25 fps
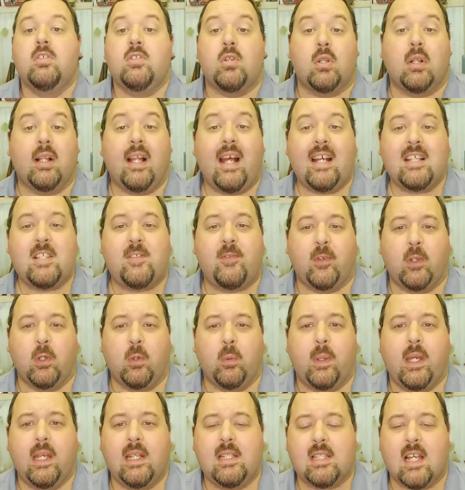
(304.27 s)
So the last
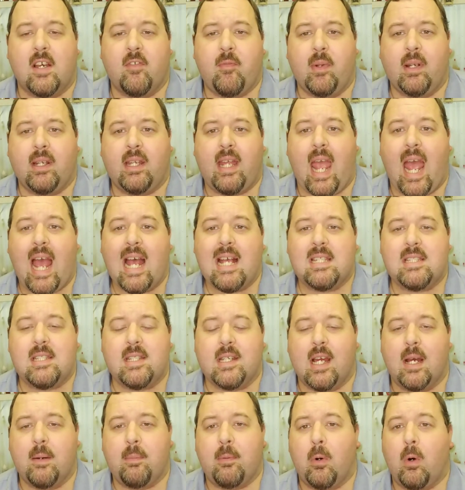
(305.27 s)
few weeks I've been
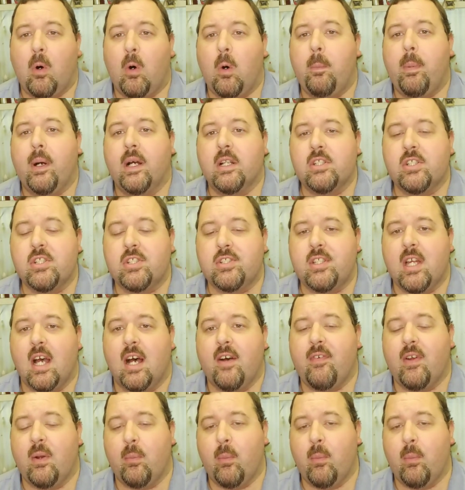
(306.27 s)
casting up a whole bunch of stuff,